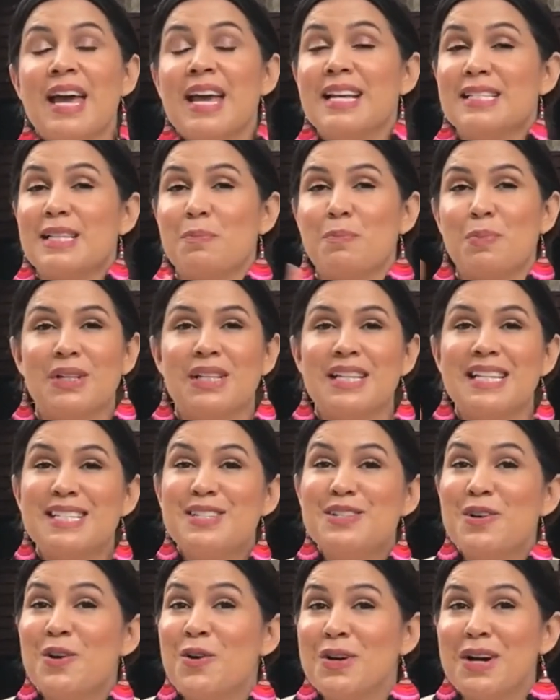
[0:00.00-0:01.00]
He said, police
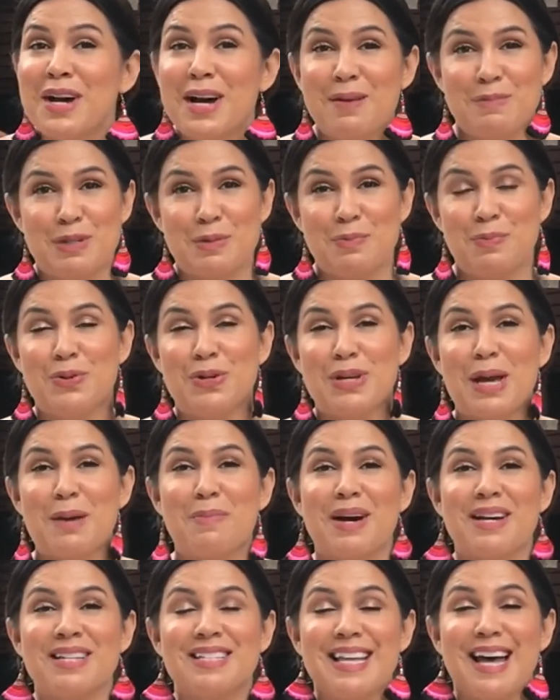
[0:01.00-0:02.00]
no come to
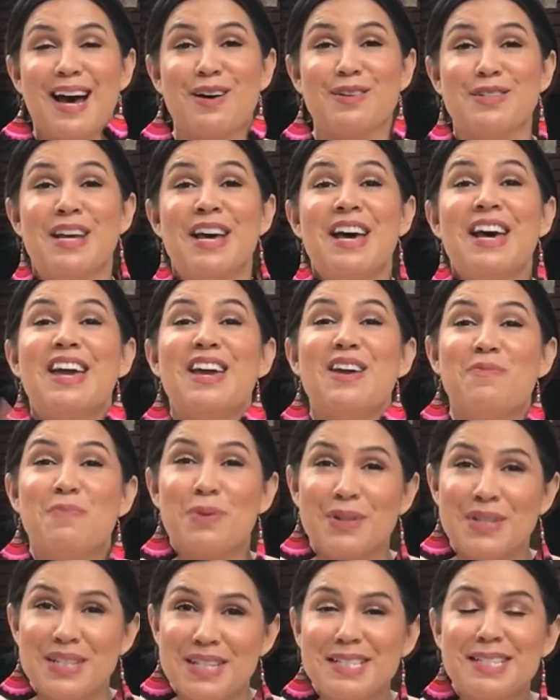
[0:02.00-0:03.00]
Puyaiban's house. If
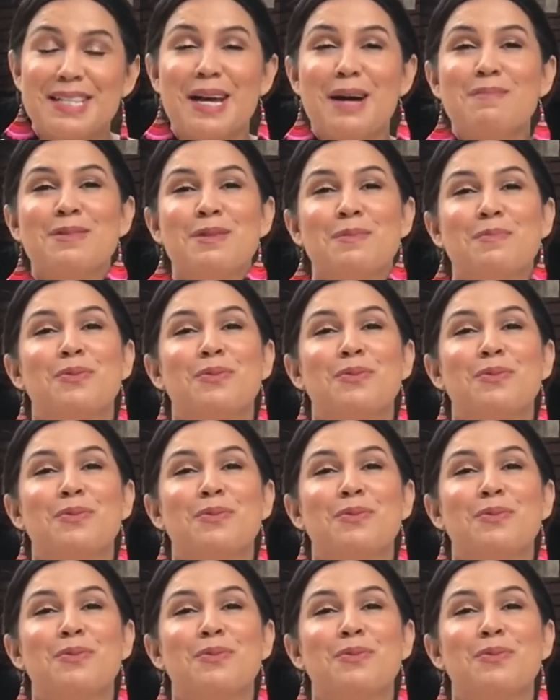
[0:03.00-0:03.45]
police come to